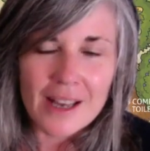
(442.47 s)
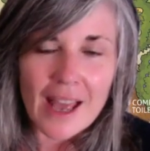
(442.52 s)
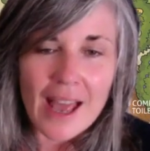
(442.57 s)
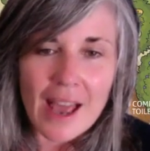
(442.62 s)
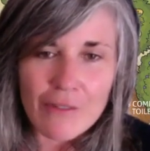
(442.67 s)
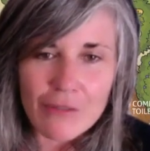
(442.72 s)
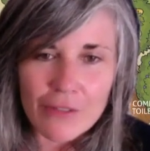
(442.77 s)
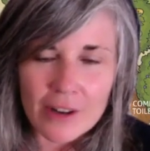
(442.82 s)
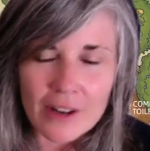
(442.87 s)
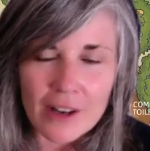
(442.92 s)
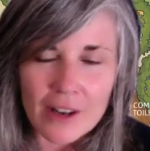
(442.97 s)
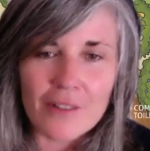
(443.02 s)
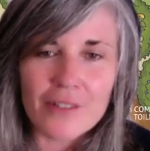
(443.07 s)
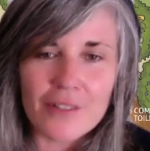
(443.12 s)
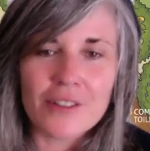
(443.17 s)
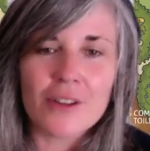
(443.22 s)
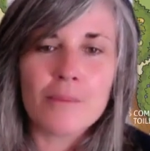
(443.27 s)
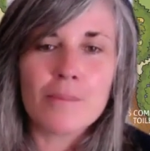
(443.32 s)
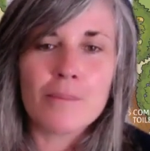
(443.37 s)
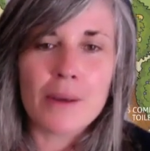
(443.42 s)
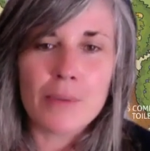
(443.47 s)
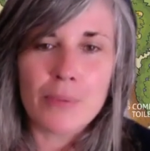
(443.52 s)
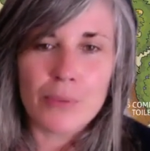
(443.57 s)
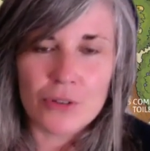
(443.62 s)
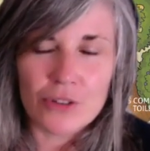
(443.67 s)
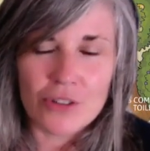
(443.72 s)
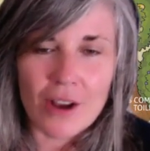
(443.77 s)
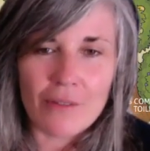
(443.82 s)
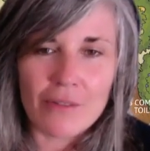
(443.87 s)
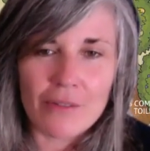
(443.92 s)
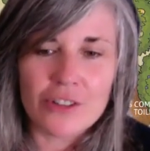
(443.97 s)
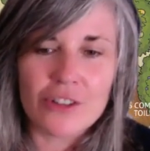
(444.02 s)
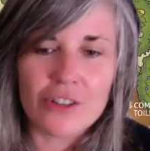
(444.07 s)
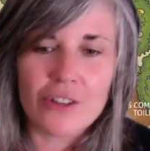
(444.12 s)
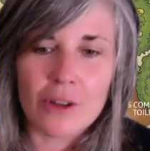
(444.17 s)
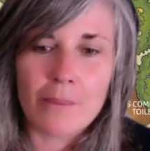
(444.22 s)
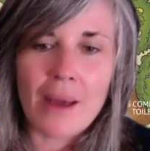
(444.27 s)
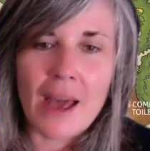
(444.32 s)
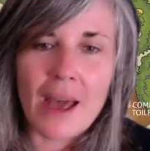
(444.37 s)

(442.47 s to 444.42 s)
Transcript: Everyone loves them, people will travel to them,